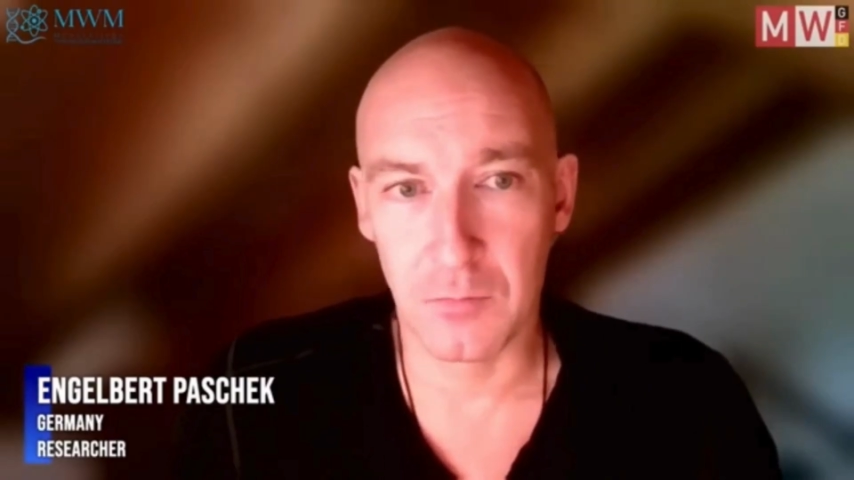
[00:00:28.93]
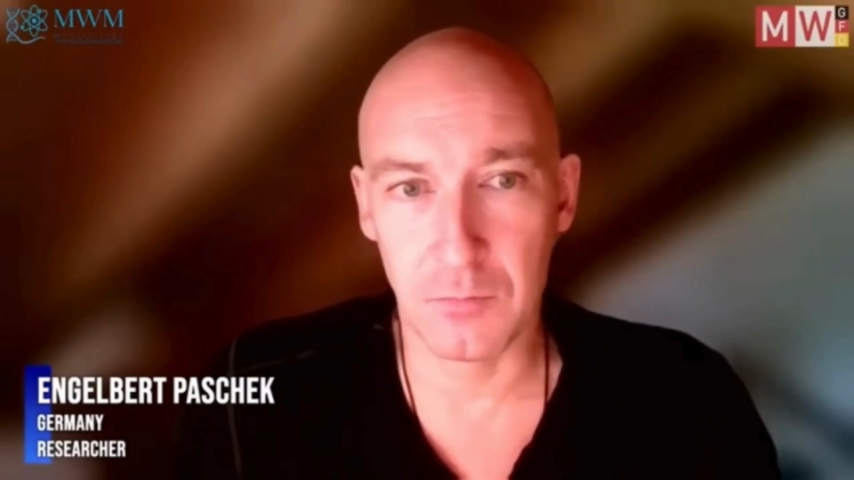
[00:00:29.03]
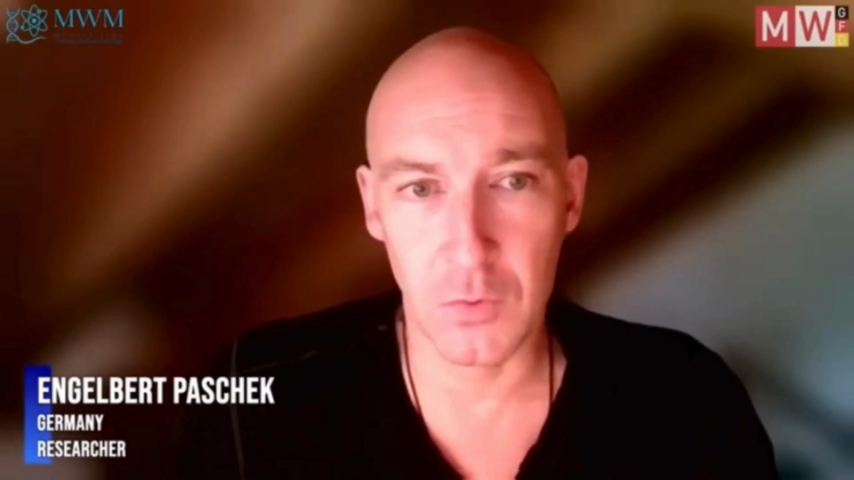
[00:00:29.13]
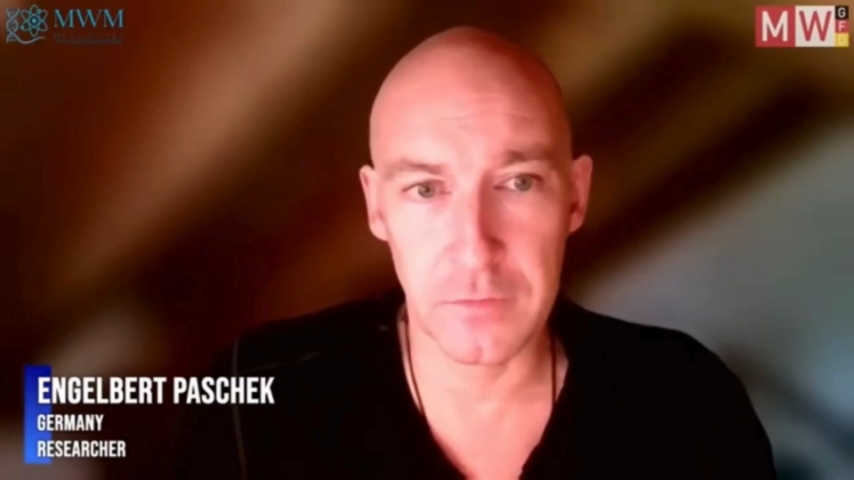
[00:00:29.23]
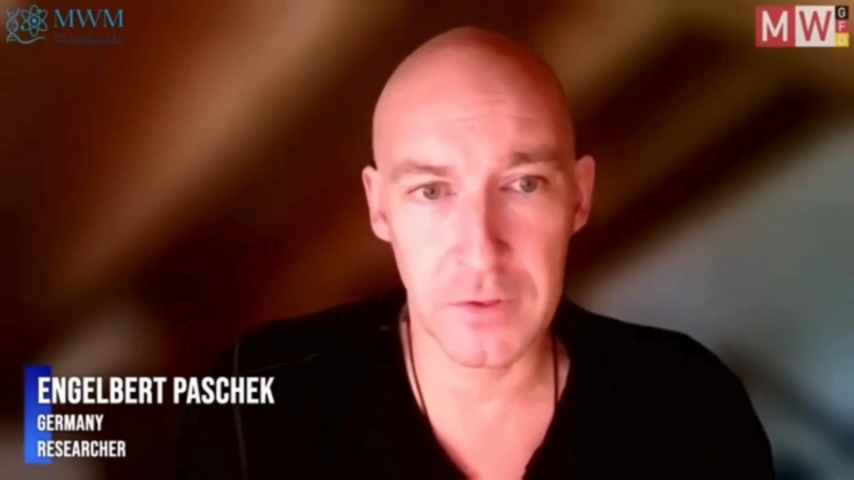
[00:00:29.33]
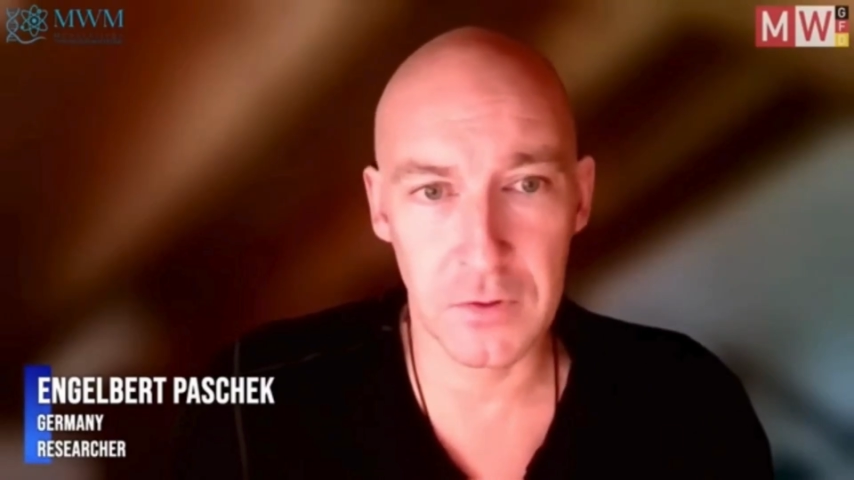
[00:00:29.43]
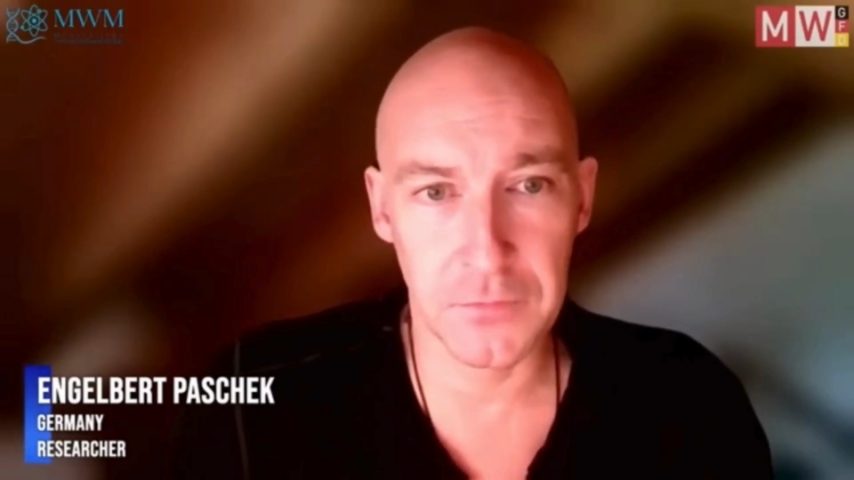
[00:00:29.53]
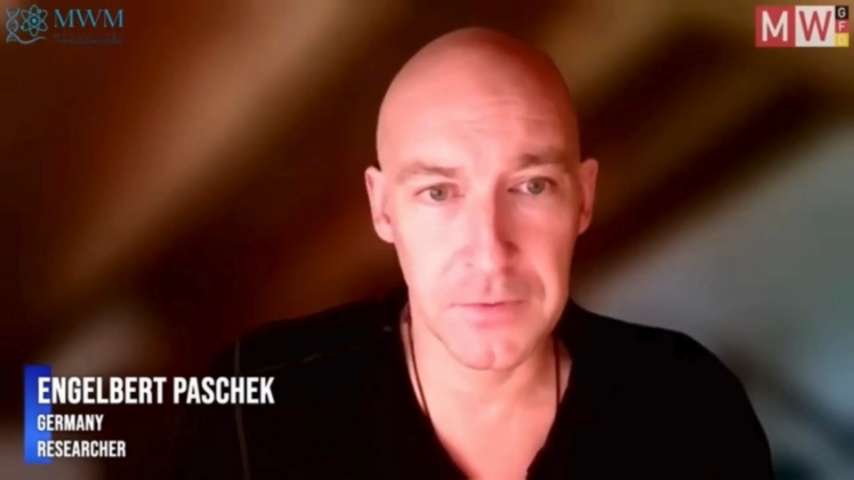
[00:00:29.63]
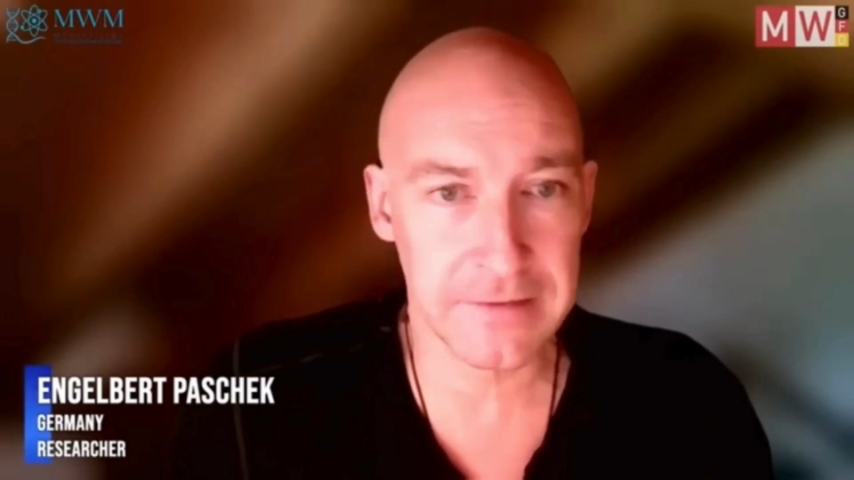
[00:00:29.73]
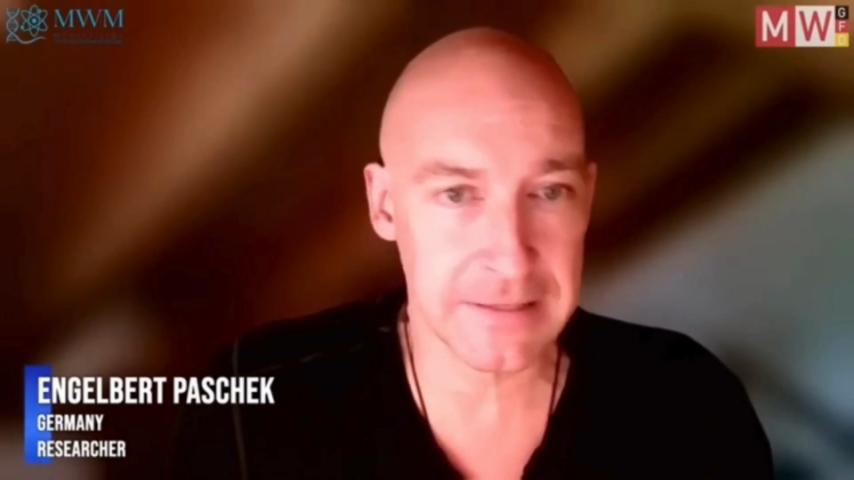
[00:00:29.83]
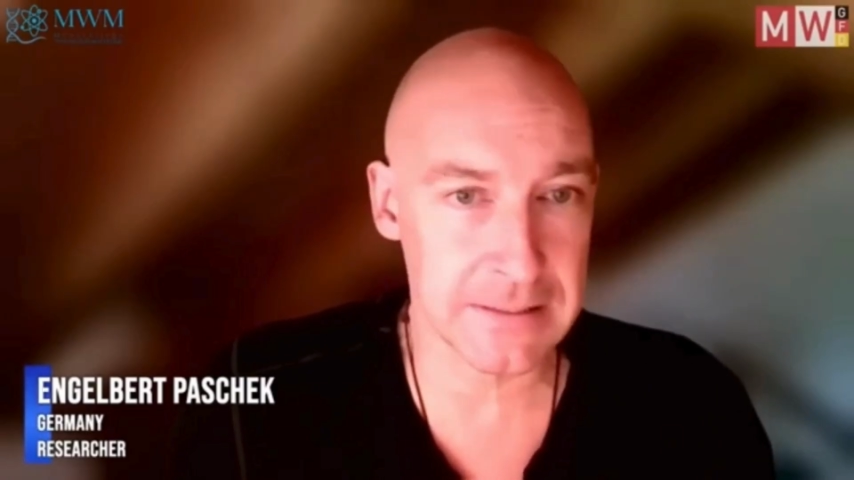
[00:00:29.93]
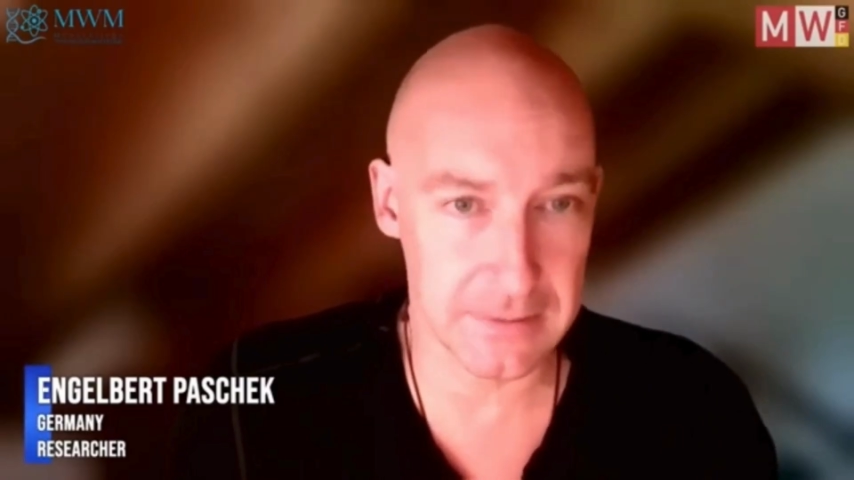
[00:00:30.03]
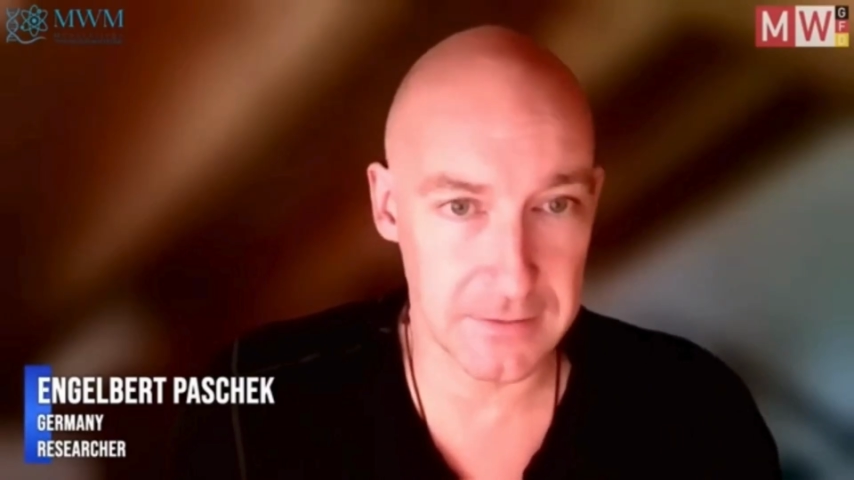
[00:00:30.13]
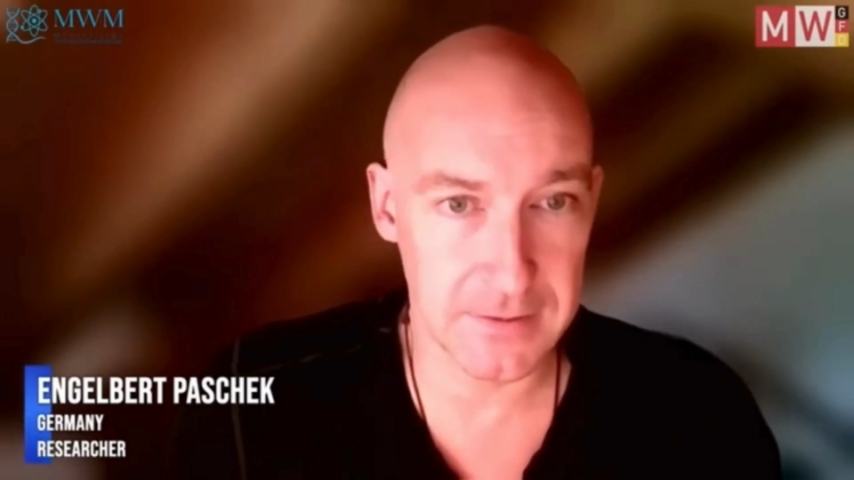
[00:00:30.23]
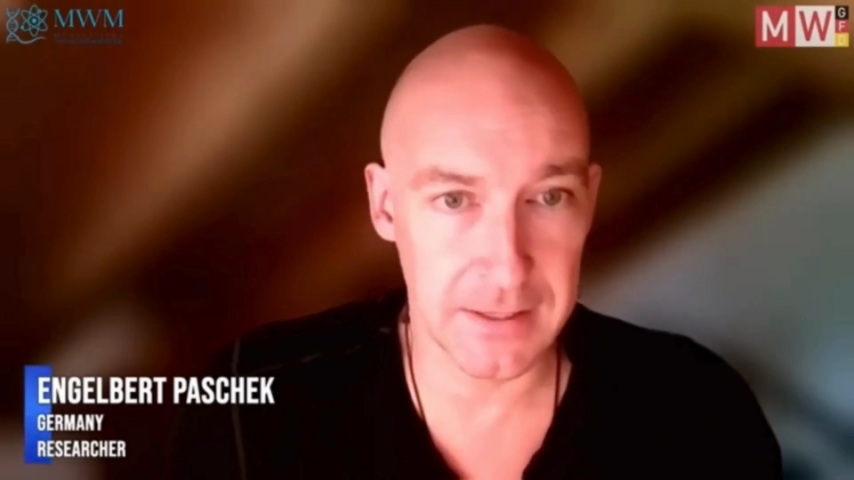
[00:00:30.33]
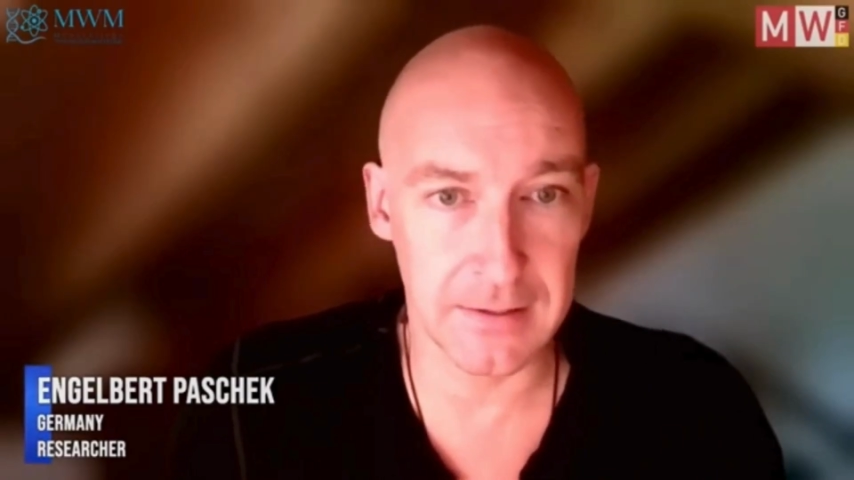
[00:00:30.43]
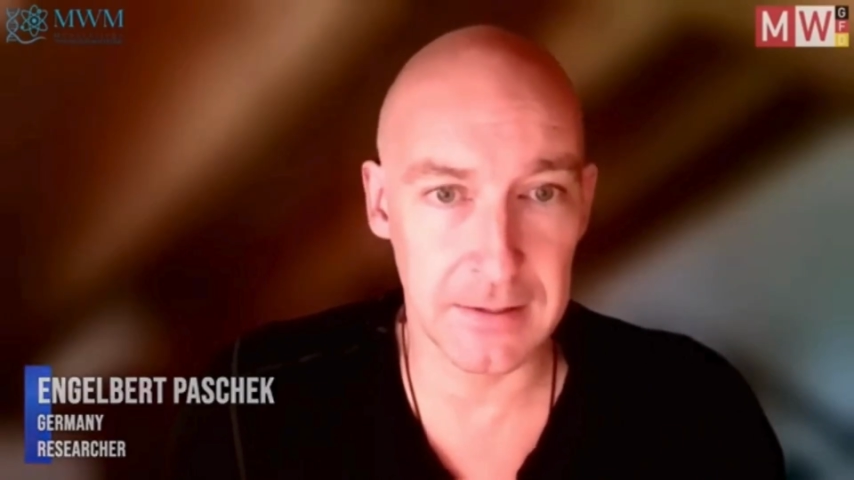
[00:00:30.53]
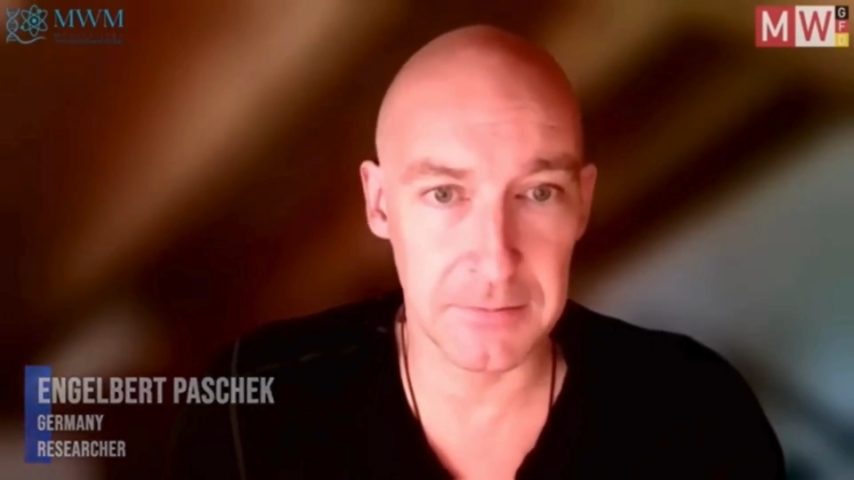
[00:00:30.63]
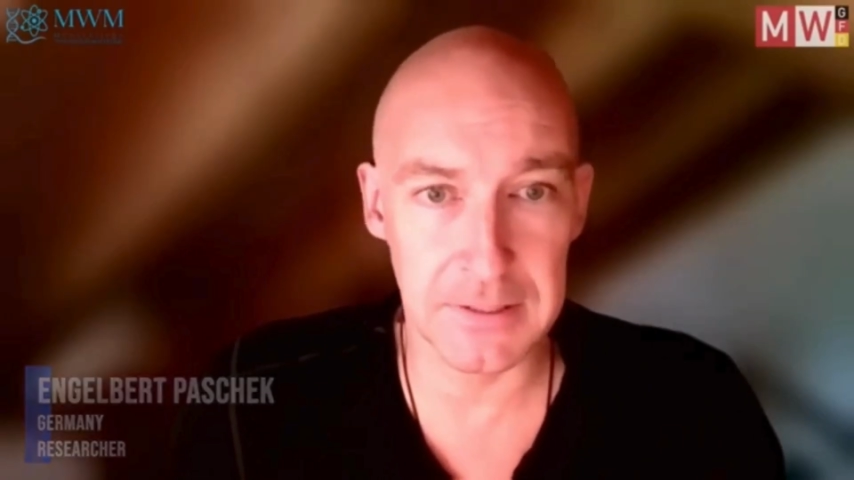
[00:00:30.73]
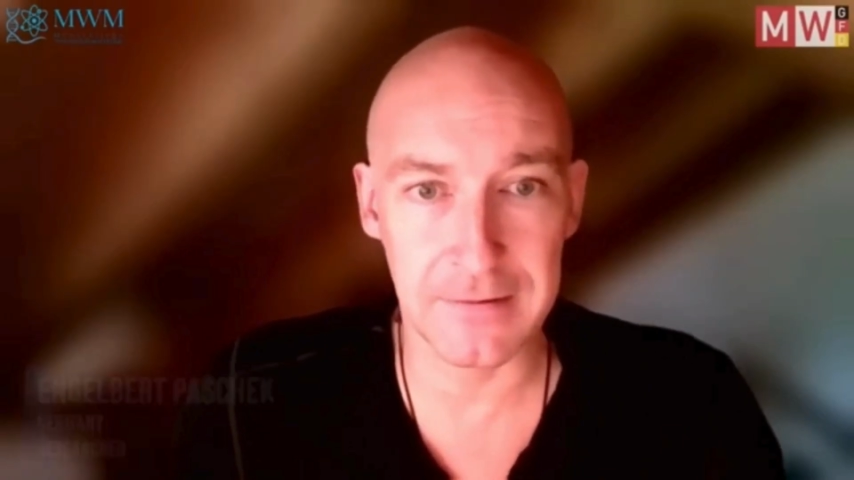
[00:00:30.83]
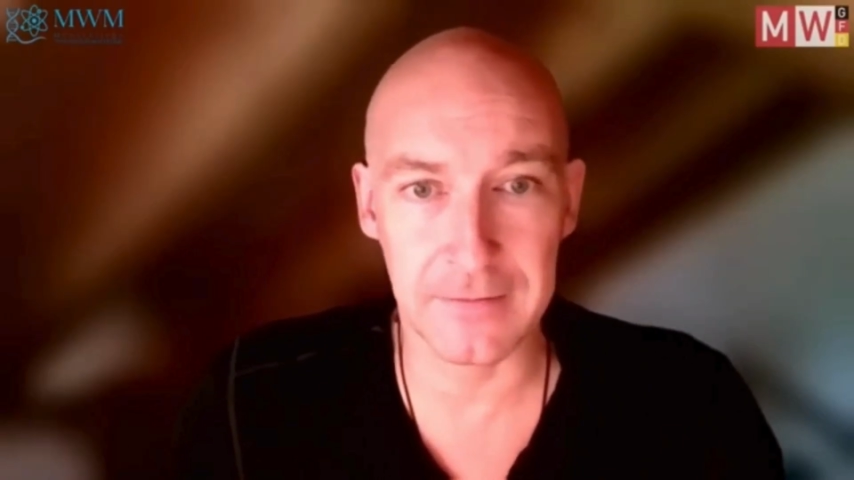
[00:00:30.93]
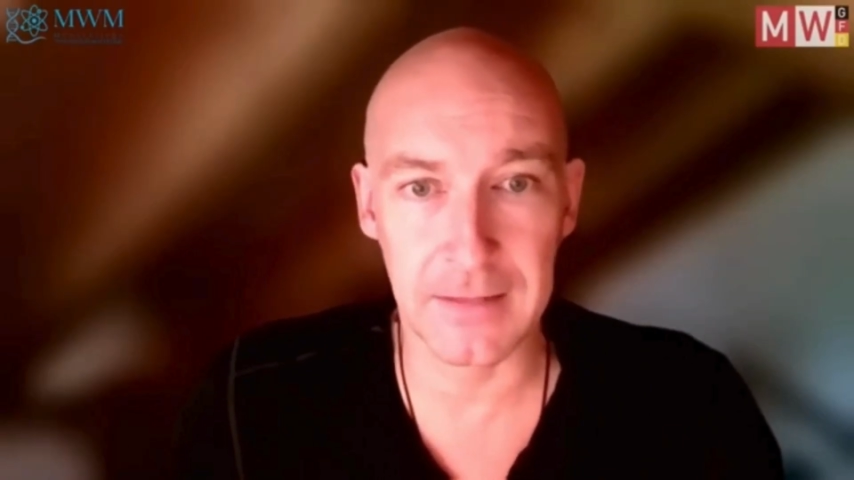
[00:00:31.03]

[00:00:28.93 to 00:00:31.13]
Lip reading: Most of its activities